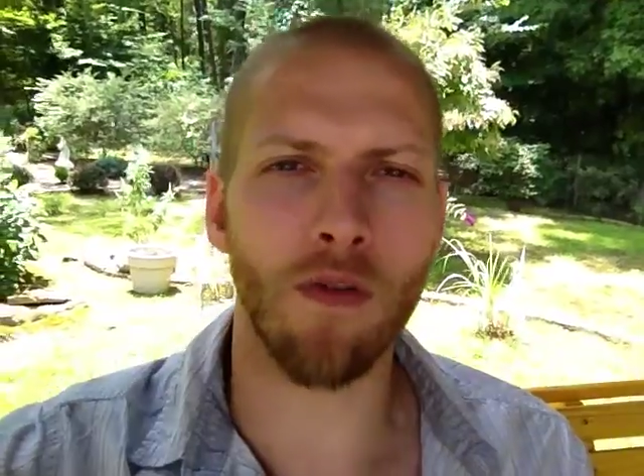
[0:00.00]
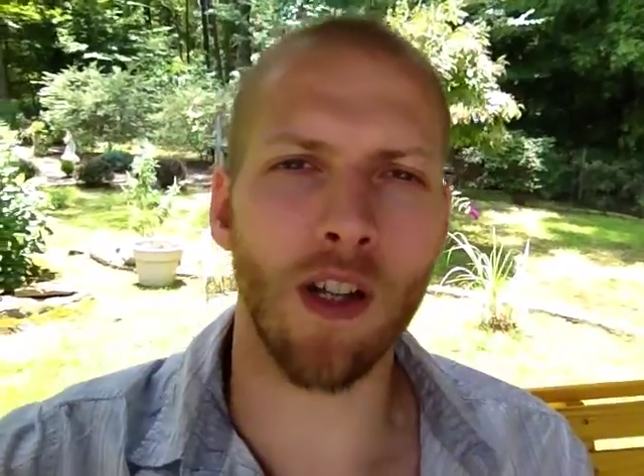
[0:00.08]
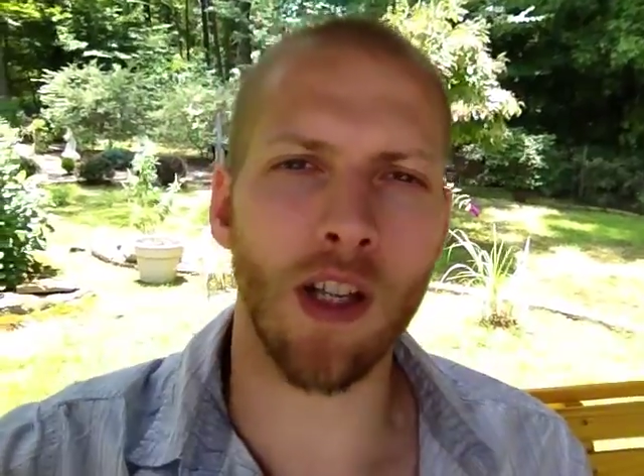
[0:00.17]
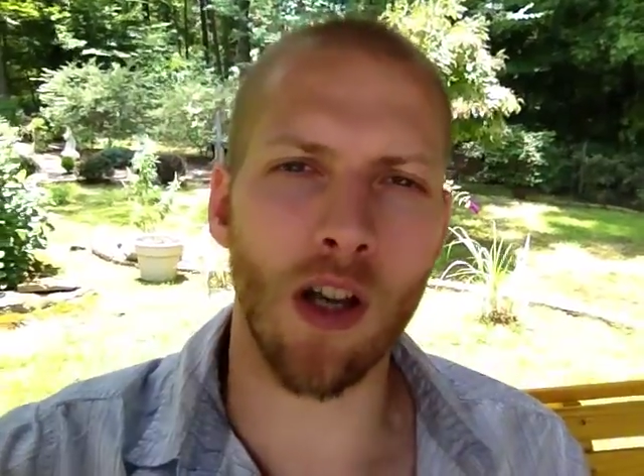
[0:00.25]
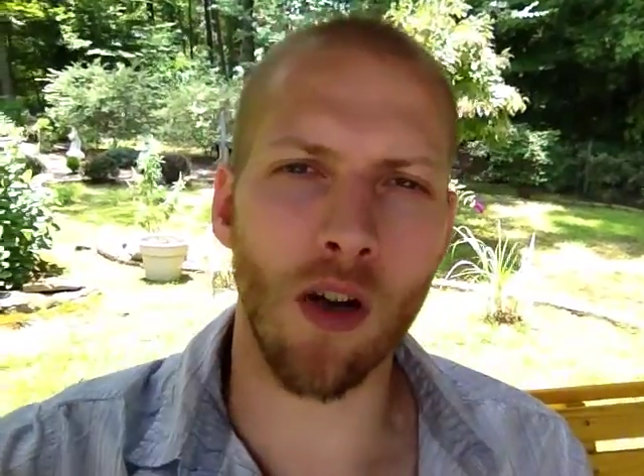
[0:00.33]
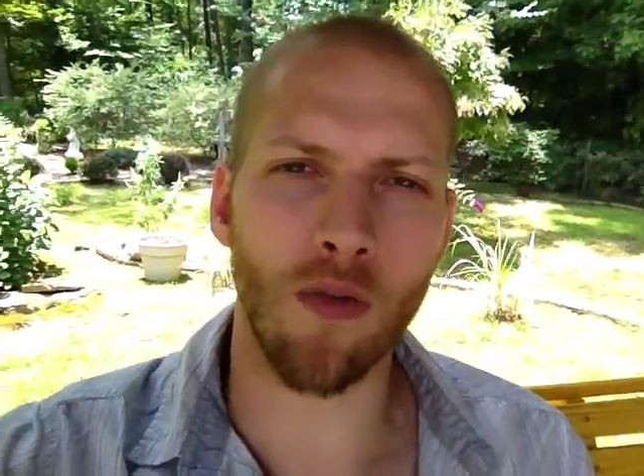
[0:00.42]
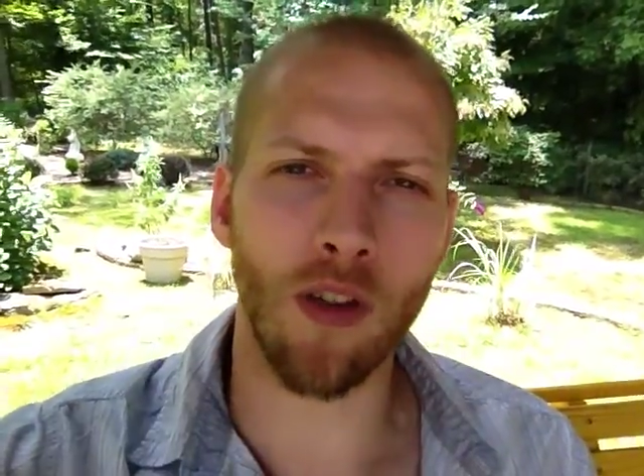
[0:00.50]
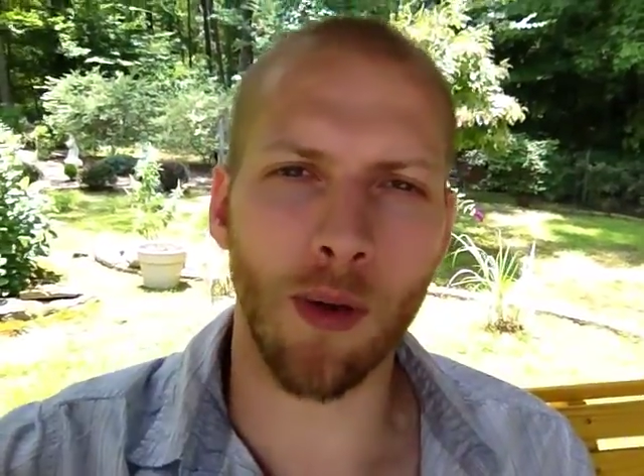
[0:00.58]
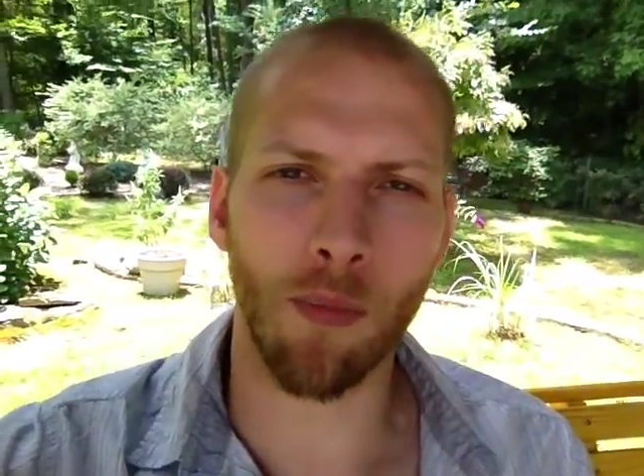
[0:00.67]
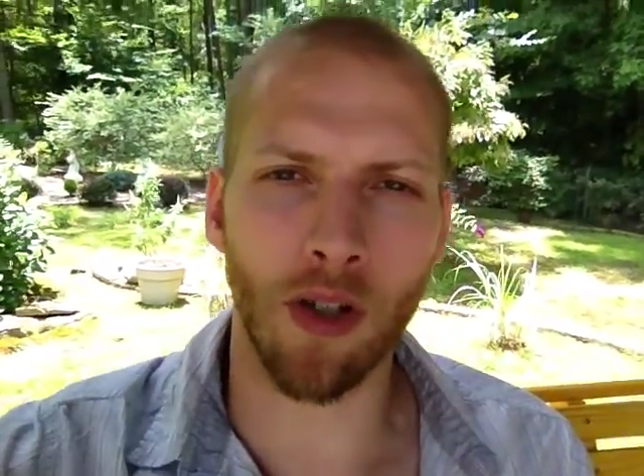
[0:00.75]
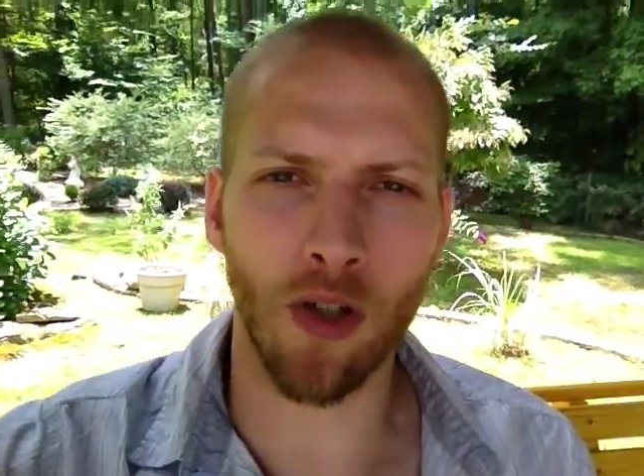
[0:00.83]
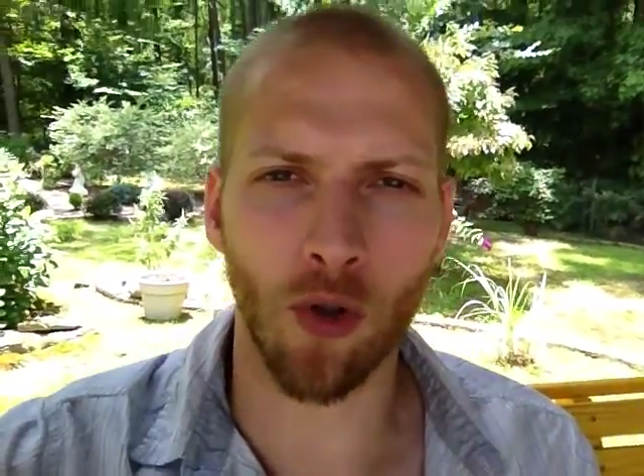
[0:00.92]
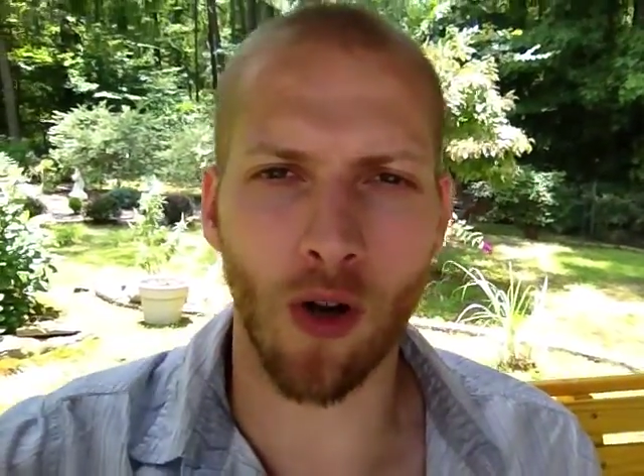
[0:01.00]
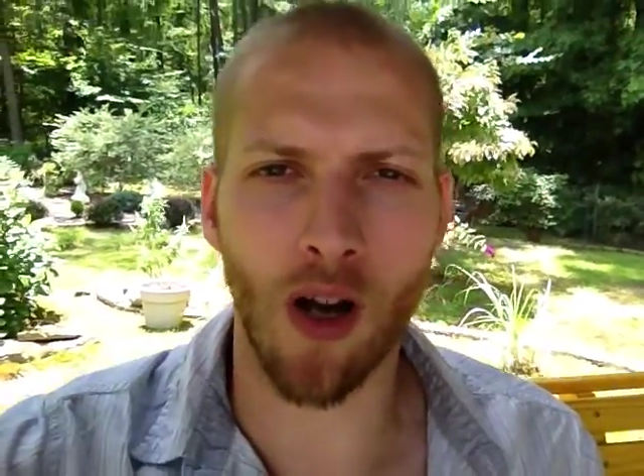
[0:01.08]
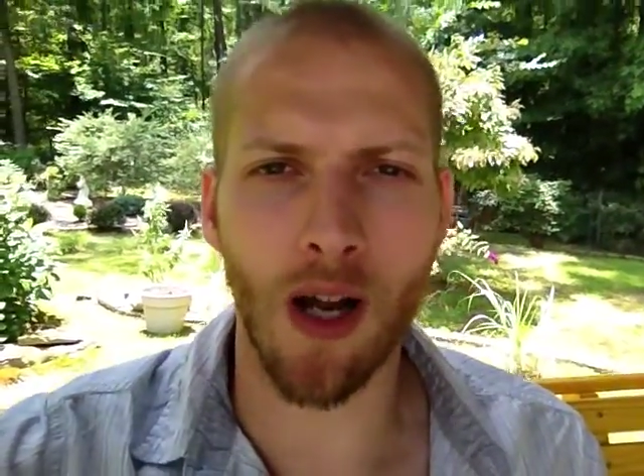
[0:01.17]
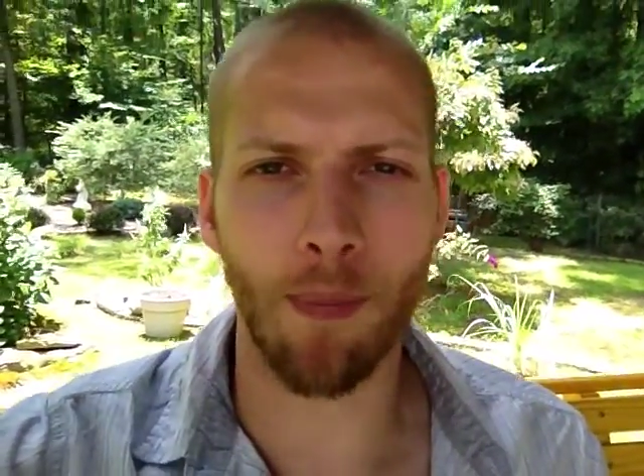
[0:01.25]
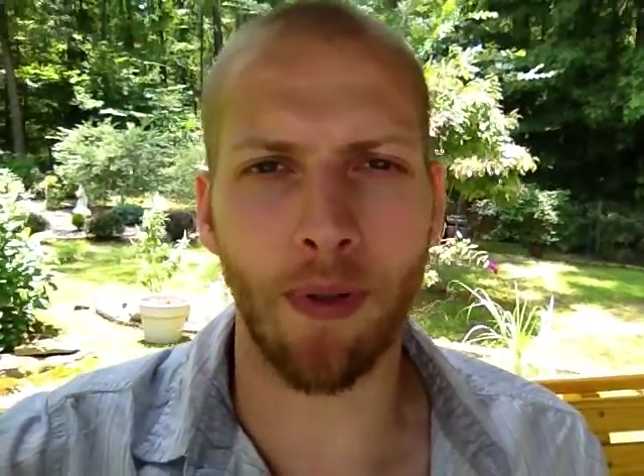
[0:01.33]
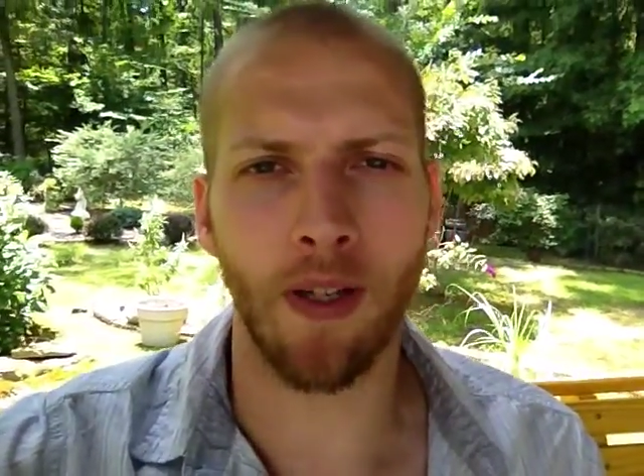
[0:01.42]
video that I'm going to
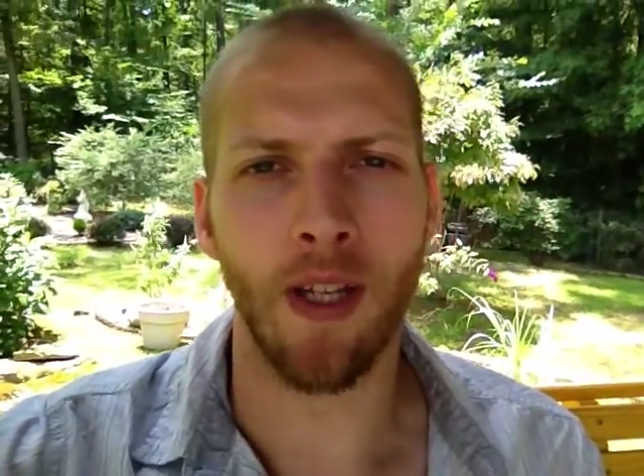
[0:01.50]
drop.